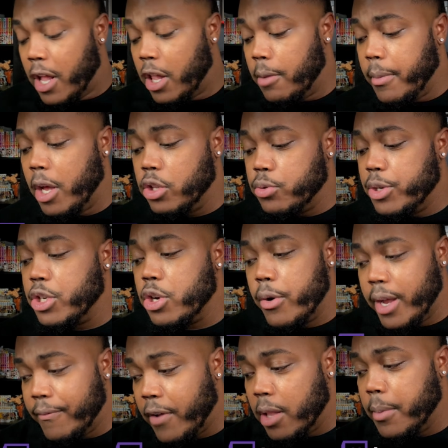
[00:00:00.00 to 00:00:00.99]
follow me on Twitch, go
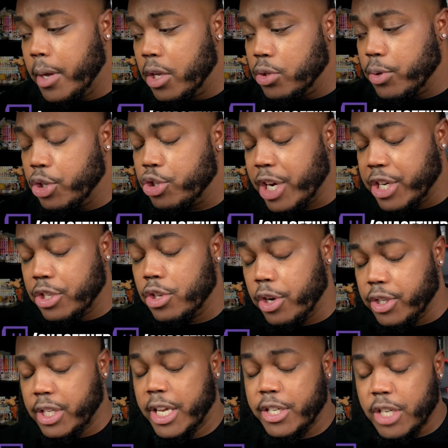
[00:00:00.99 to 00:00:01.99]
ahead and follow me on Twitch, Chase the
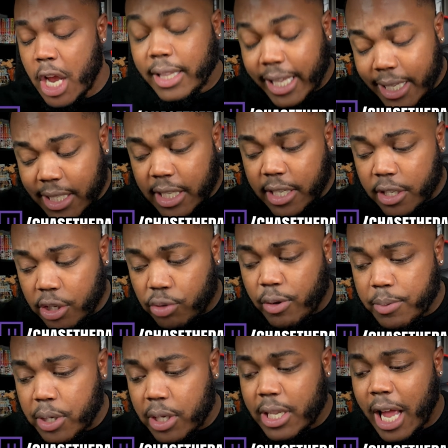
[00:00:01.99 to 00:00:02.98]
Dark Sage. The link is in the
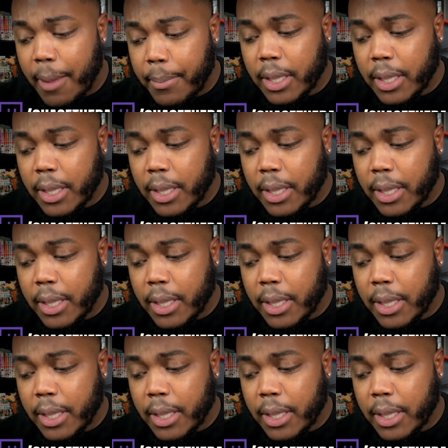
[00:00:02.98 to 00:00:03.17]
description down